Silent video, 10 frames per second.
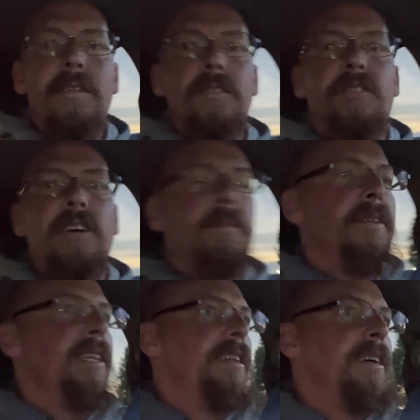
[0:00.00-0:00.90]

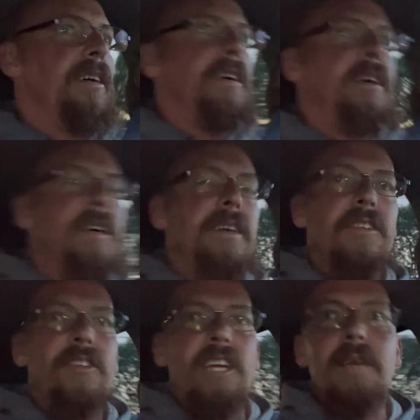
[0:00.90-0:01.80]
jumped in the
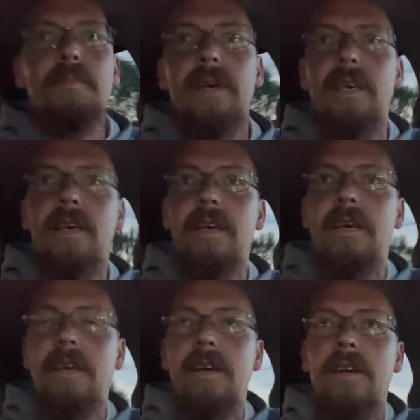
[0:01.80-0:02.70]
Jeep,
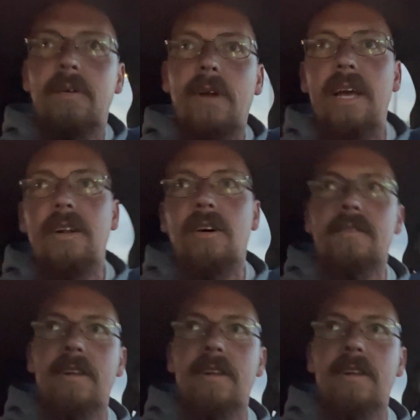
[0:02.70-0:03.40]
ran over to